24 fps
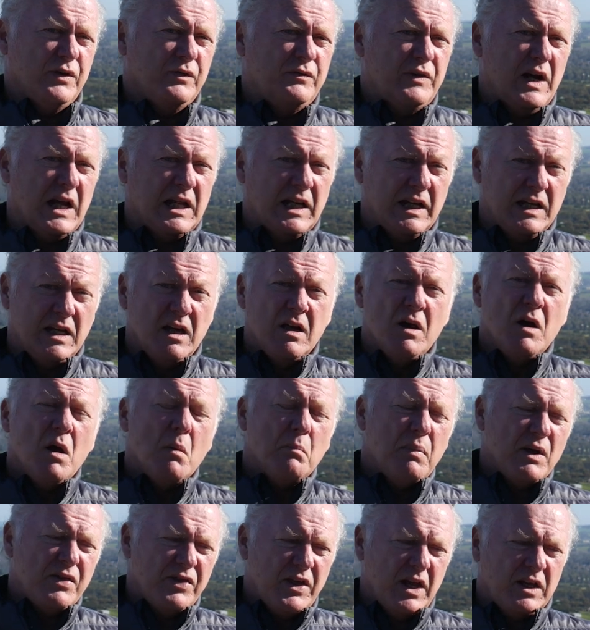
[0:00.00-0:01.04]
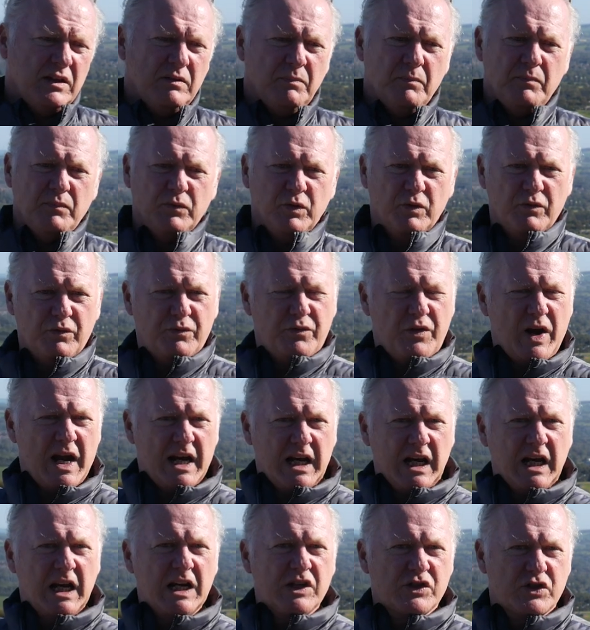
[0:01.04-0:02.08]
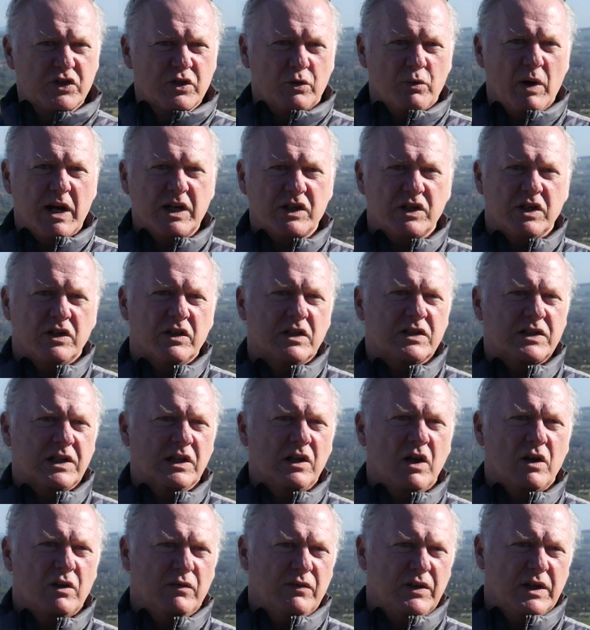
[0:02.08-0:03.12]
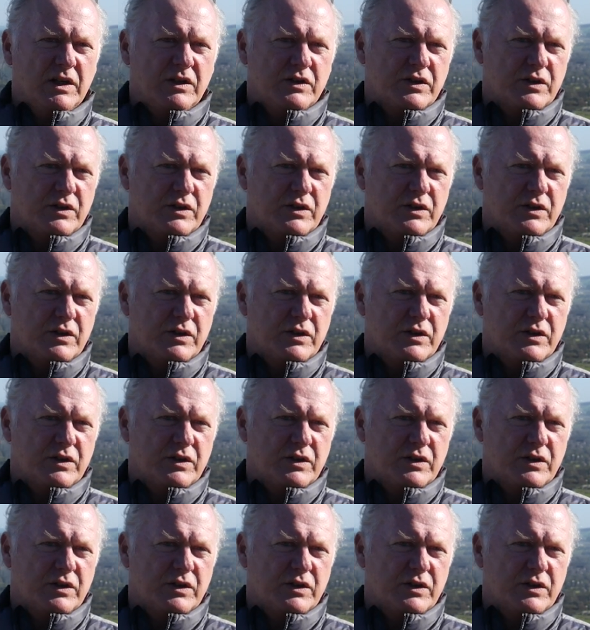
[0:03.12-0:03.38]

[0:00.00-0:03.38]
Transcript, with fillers: the valley, but then fanning each direction there's a lot of these